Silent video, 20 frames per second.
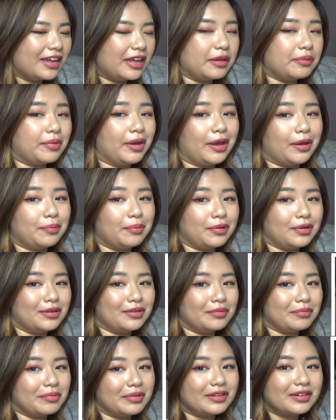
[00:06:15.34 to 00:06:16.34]
in my
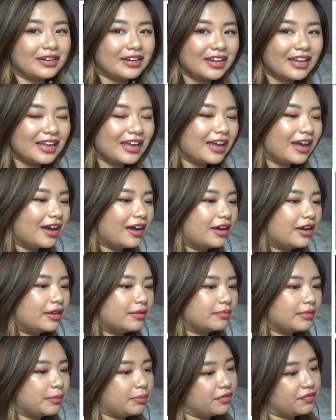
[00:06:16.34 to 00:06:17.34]
opinion.
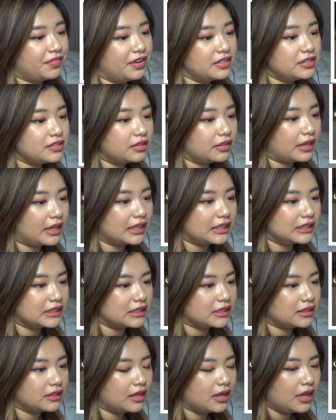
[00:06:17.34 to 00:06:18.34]
But my professor liked
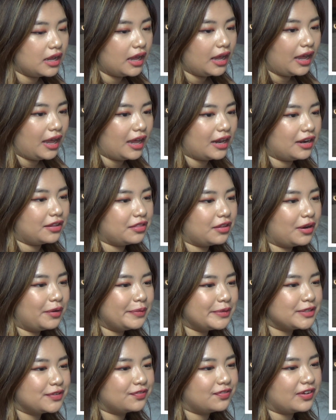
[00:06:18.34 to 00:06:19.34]
it, and I thought it
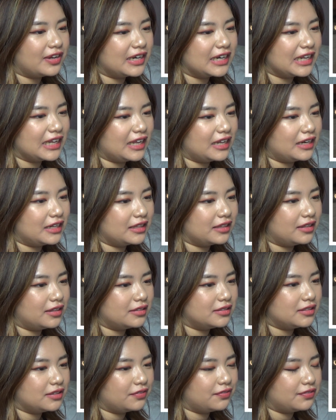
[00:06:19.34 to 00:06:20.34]
was fun getting the
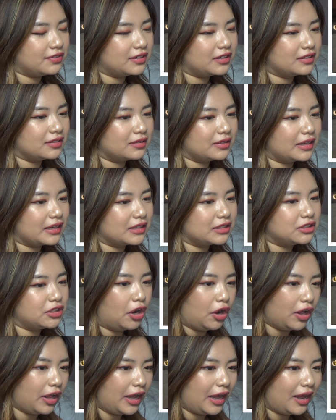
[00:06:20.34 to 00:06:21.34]
different
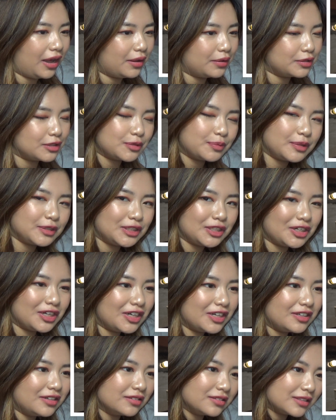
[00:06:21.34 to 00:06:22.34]
dollhouse
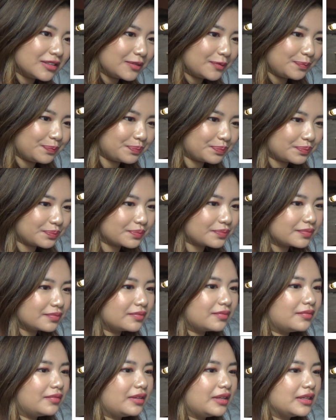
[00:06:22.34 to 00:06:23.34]
materials.
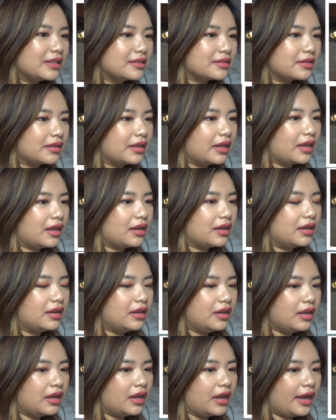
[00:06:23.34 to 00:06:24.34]
So yeah,
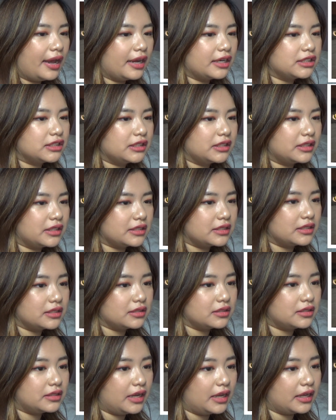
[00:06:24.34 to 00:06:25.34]
actually this
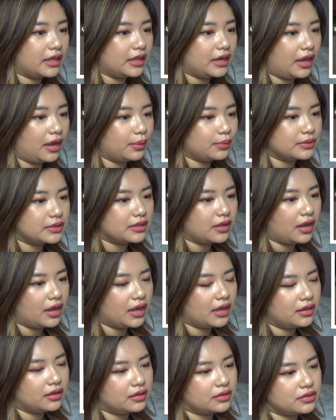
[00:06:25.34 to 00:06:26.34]
is taken
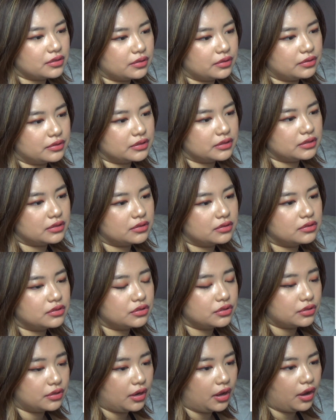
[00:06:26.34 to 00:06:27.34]
outside, so there's
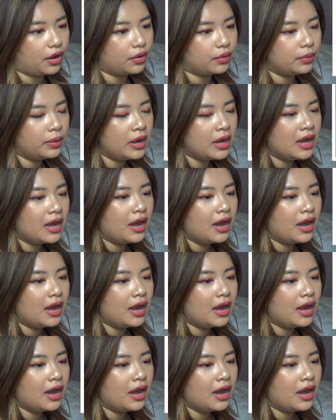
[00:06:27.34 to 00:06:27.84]
snow,